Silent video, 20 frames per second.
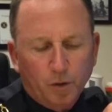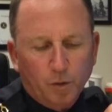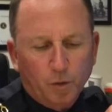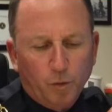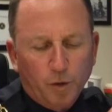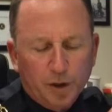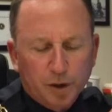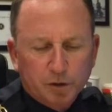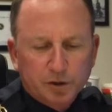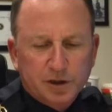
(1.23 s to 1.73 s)

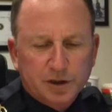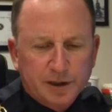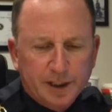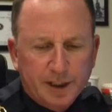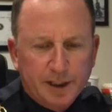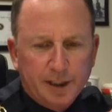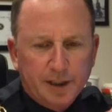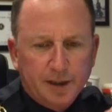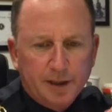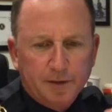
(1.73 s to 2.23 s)
We are
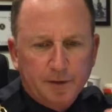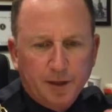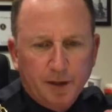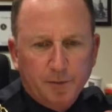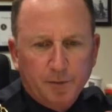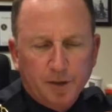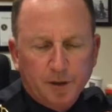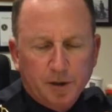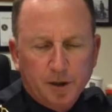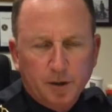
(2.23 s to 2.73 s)
seeing
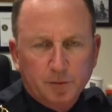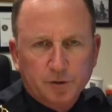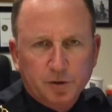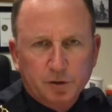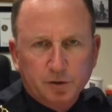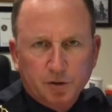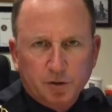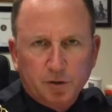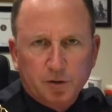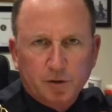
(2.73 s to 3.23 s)
that when it comes
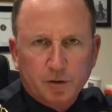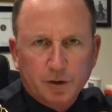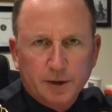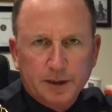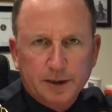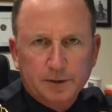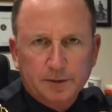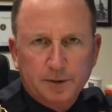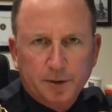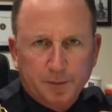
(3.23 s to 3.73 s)
to
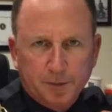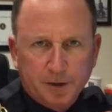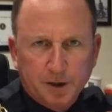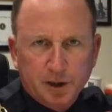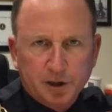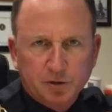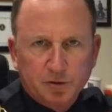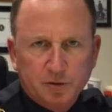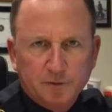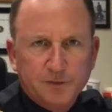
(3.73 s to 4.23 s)
certainly the
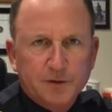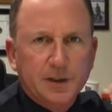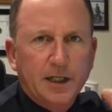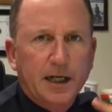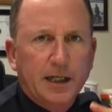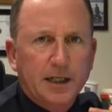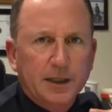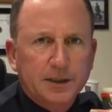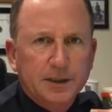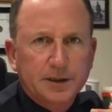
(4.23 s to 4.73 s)
pedestrian
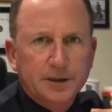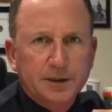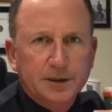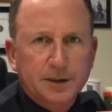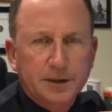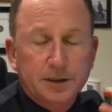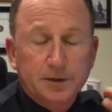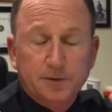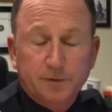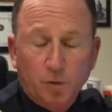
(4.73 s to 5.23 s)
fatalities,
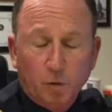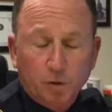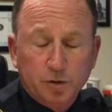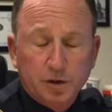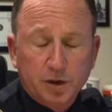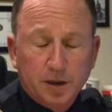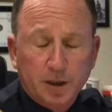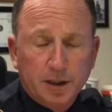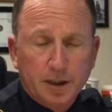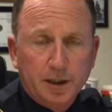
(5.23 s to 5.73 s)

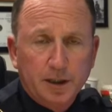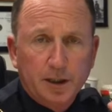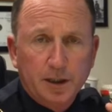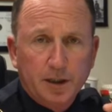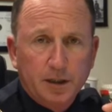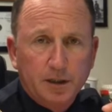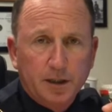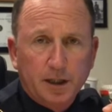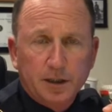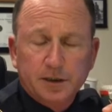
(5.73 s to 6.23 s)
unfortunately,
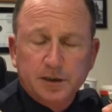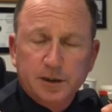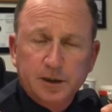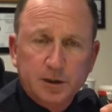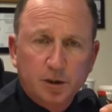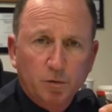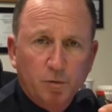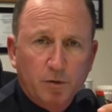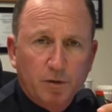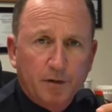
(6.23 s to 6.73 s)
not a
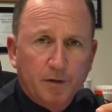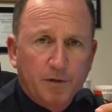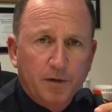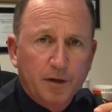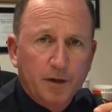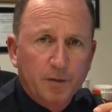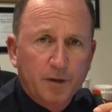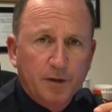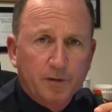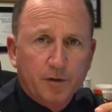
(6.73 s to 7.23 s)
single one of
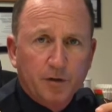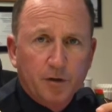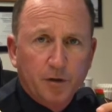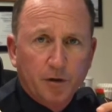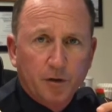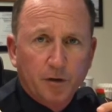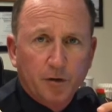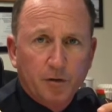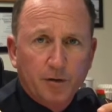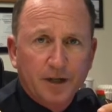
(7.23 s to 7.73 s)
them have
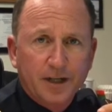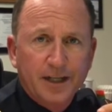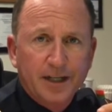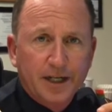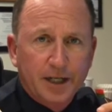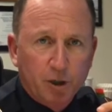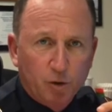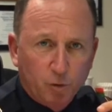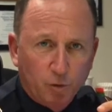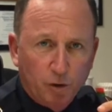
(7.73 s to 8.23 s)
occurred
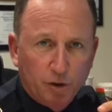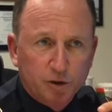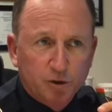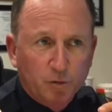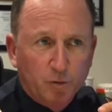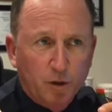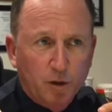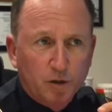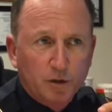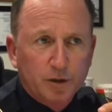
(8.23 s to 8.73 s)
in a
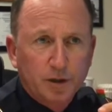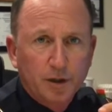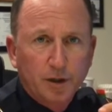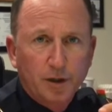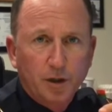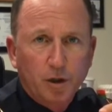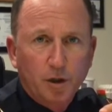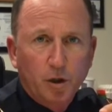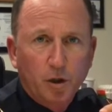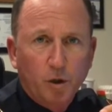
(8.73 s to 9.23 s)
crosswalk
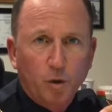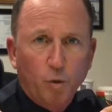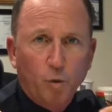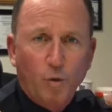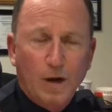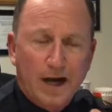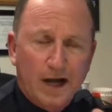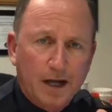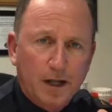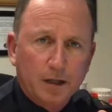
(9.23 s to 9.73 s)

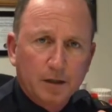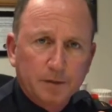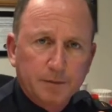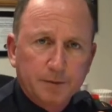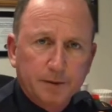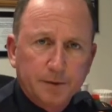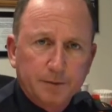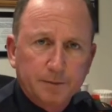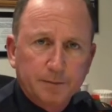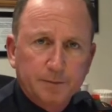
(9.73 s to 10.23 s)
while
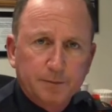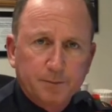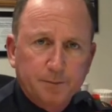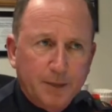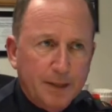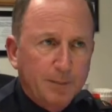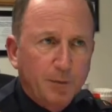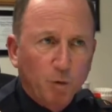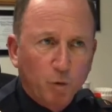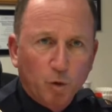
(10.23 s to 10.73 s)

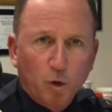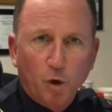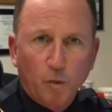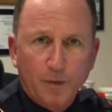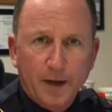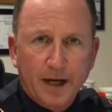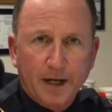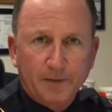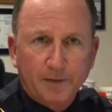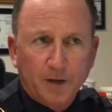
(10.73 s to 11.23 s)
people were
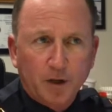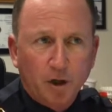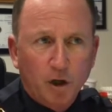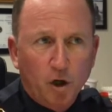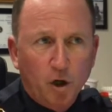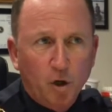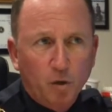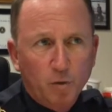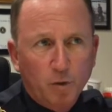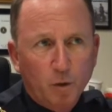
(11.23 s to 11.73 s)
obeying the
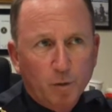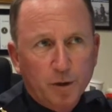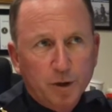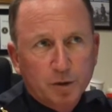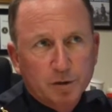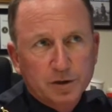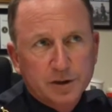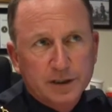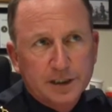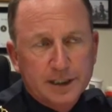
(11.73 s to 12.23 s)
law. What we
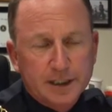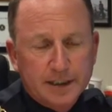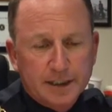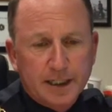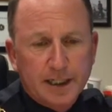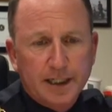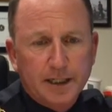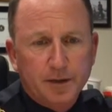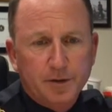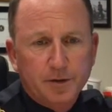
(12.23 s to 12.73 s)
are seeing
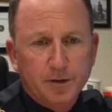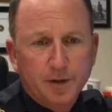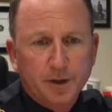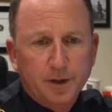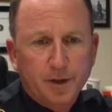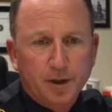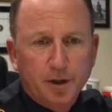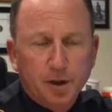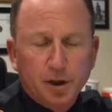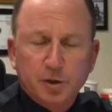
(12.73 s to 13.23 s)
now
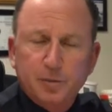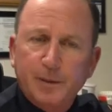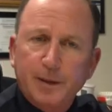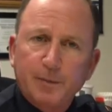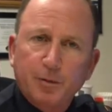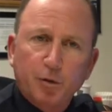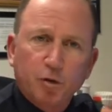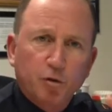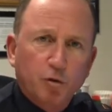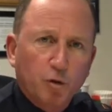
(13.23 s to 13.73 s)
is
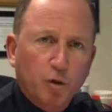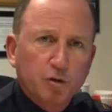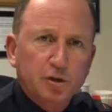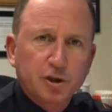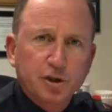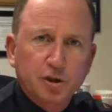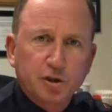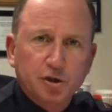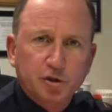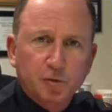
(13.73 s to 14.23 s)
people are
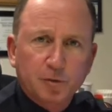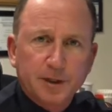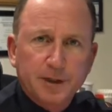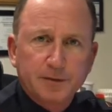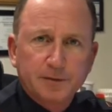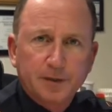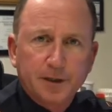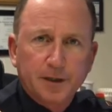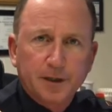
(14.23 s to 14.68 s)
crossing the street